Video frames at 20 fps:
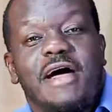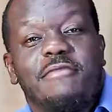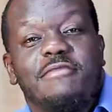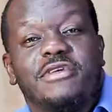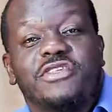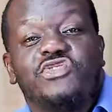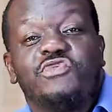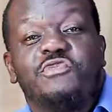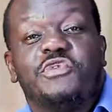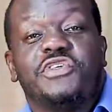I'm
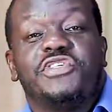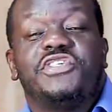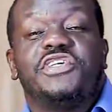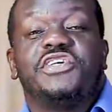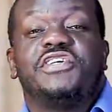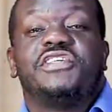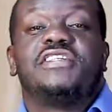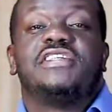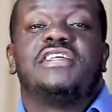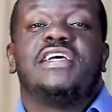Atubo
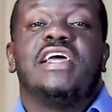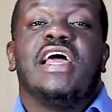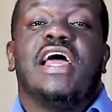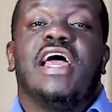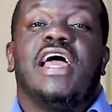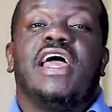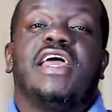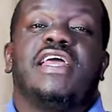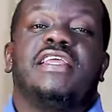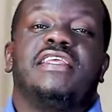George,
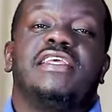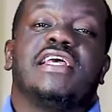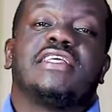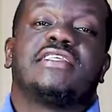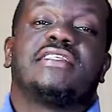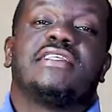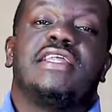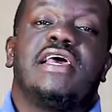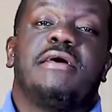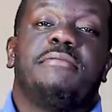and
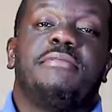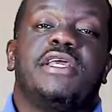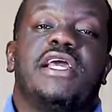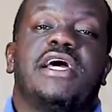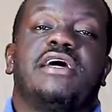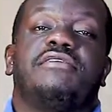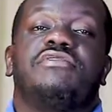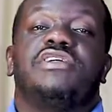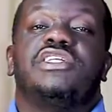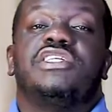yesterday I
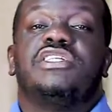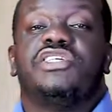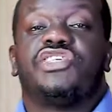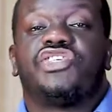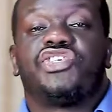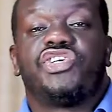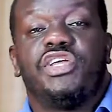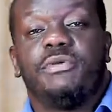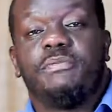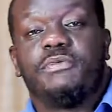began reading a
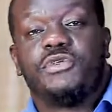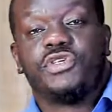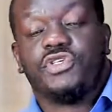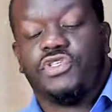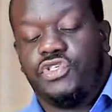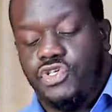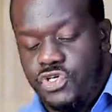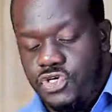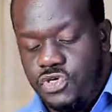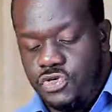scripture
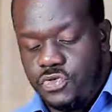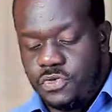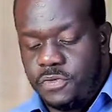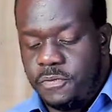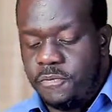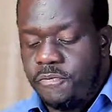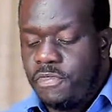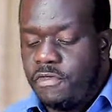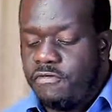to you